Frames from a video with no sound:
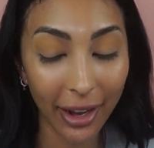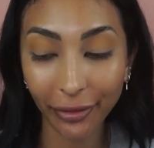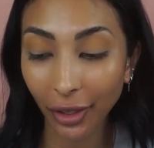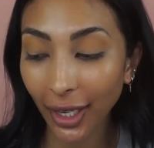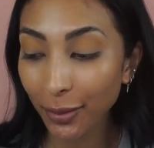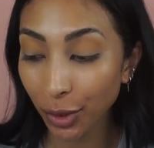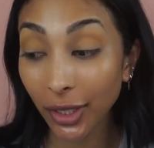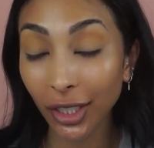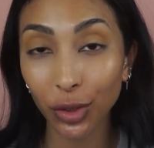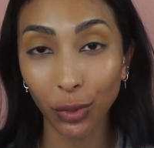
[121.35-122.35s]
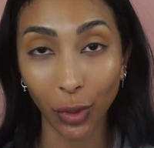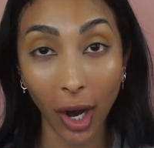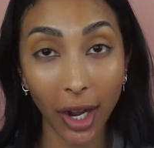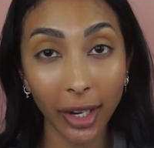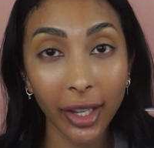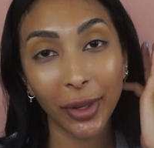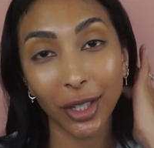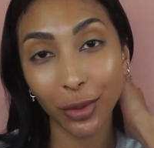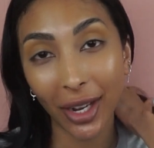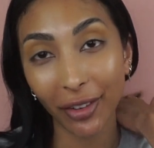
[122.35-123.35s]
I feel like I'm doing this wrong
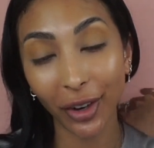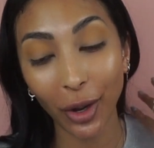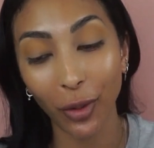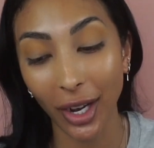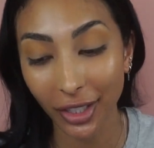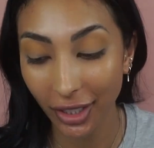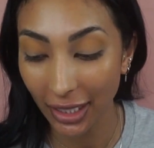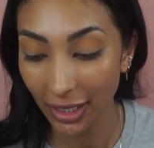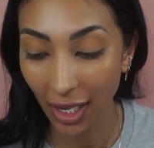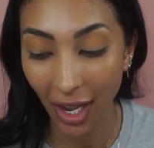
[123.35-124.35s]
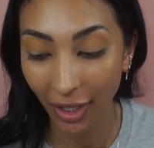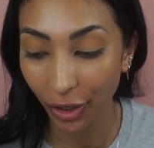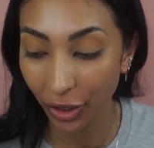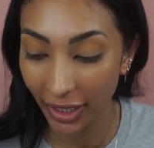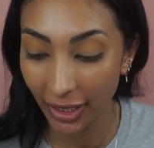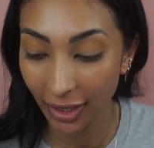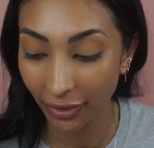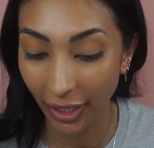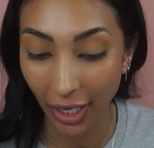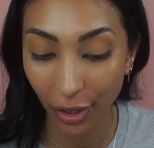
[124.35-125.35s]
because whenever I watch these cut crease
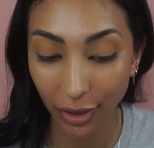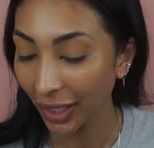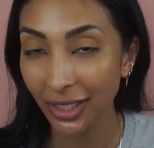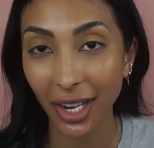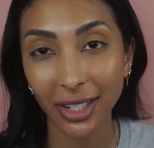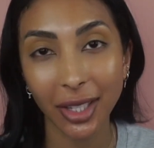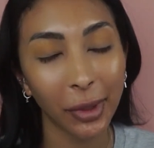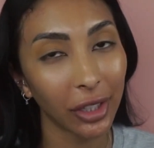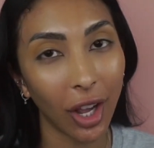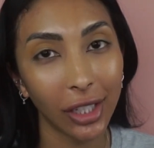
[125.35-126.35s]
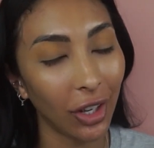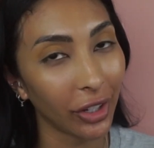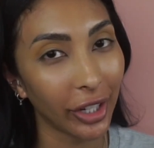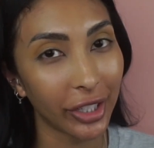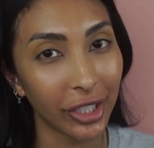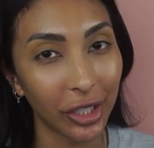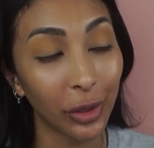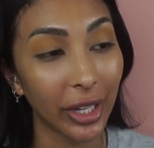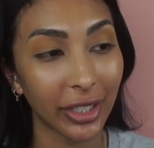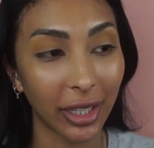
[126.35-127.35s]
videos, it takes them a lot longer to do
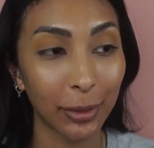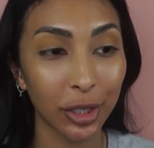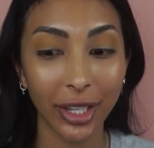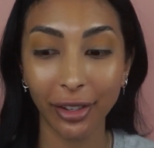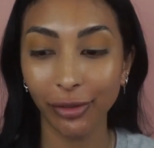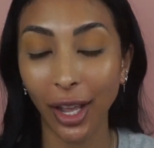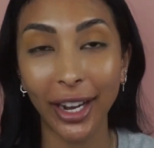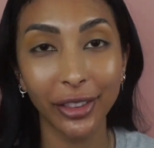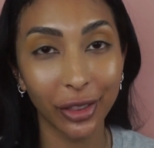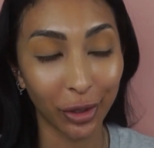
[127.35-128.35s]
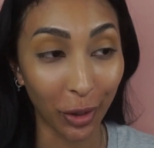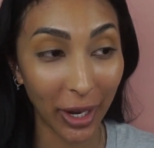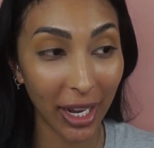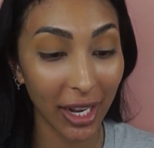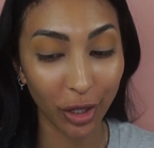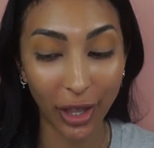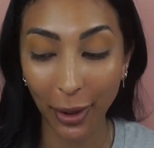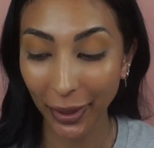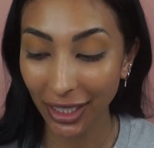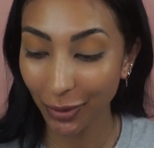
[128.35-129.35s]
this and I'm just like flying through it. So
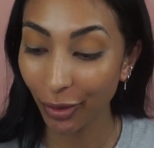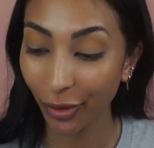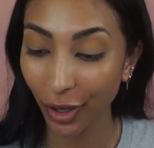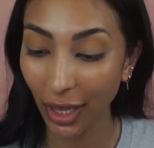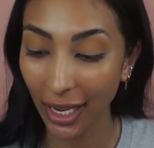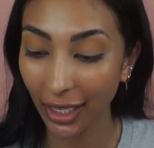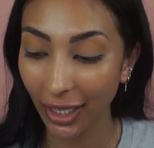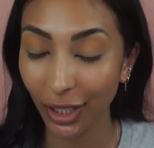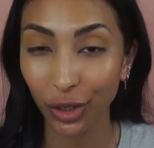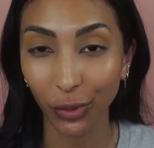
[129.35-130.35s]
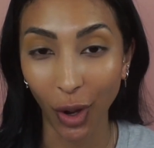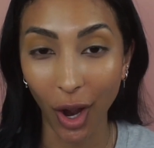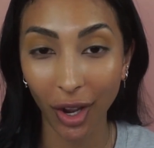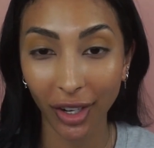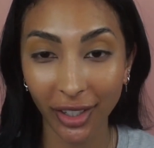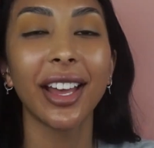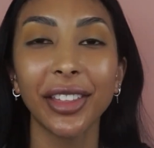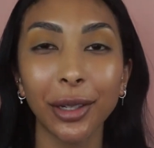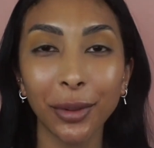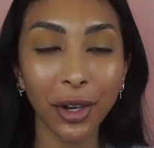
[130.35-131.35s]
that makes me feel like it's wrong. I
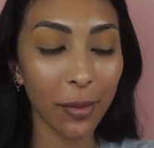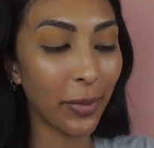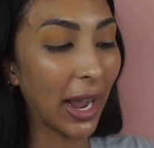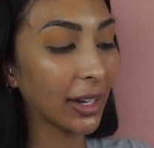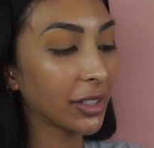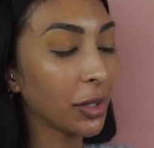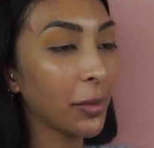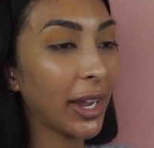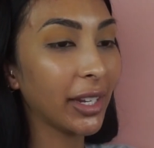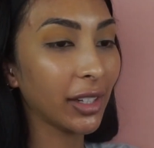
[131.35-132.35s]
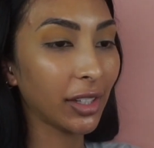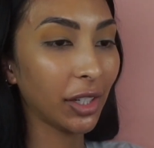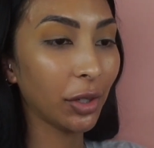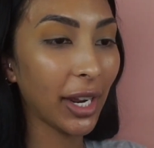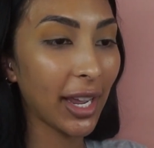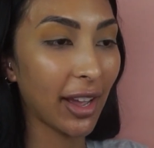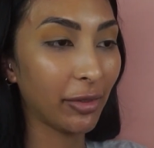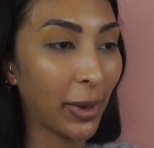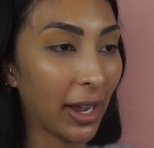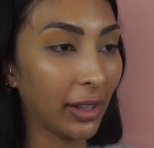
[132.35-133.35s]
think I'm gonna go back to my Cute
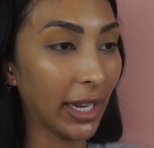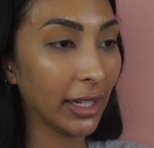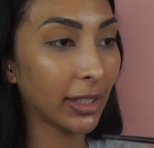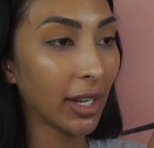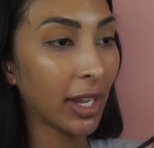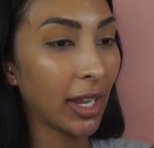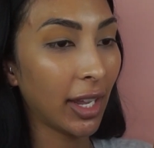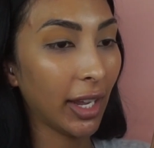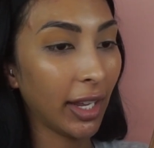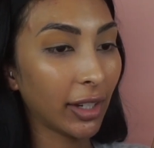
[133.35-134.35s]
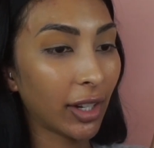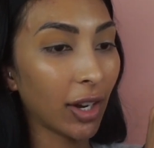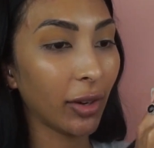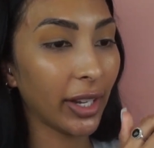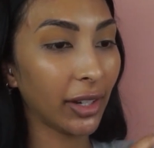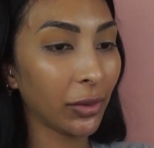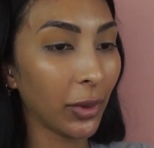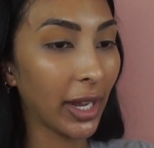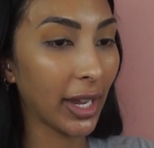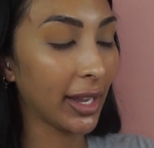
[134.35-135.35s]
AF palette and go in
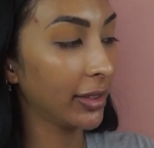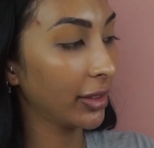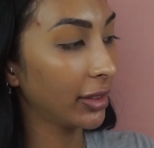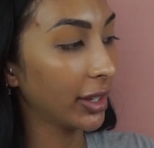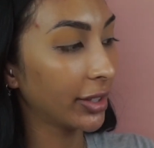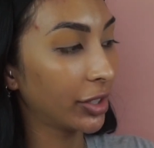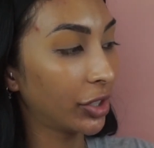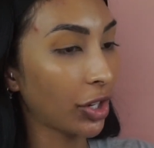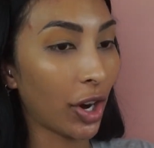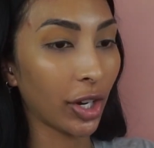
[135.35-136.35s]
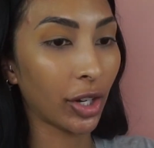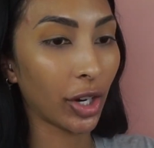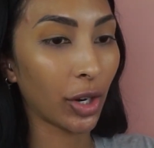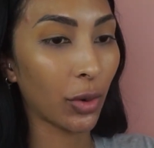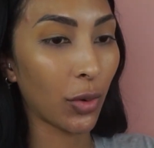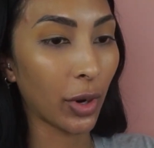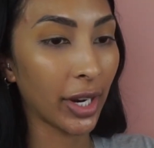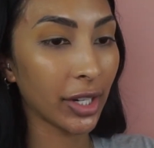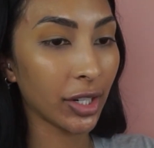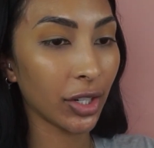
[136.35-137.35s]
with this darker
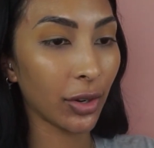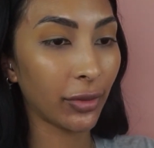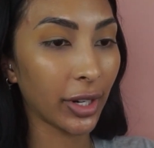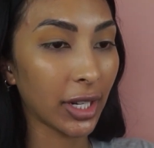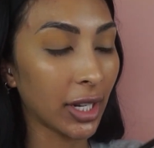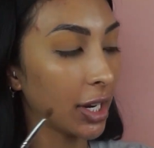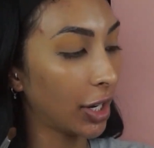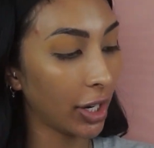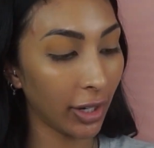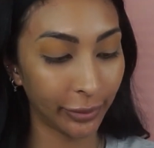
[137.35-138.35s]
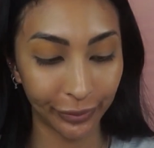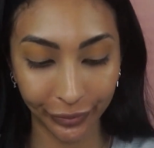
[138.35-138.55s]
orange over here.